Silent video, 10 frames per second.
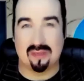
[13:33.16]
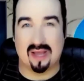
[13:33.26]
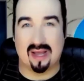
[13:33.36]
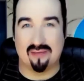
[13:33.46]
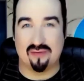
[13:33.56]

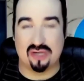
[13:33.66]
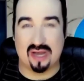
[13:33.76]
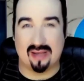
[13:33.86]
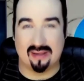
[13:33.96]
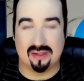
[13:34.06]
kind of
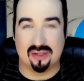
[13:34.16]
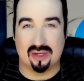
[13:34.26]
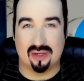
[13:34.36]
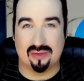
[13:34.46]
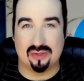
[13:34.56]

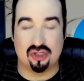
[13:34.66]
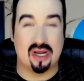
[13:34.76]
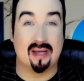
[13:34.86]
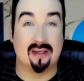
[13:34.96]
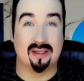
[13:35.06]

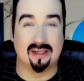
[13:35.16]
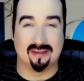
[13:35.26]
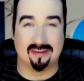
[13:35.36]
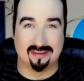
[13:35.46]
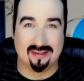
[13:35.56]

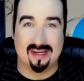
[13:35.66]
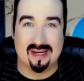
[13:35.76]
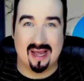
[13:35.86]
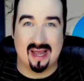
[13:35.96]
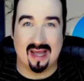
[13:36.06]
channeling
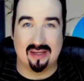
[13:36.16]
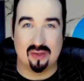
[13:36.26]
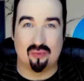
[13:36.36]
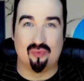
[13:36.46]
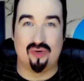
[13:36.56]
and
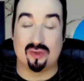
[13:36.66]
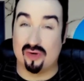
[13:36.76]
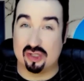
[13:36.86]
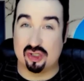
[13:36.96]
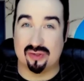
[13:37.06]

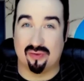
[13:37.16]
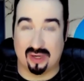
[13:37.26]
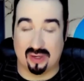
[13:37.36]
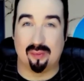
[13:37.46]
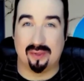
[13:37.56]
regression
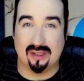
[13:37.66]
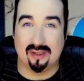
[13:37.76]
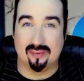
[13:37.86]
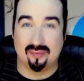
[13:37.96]
therapy.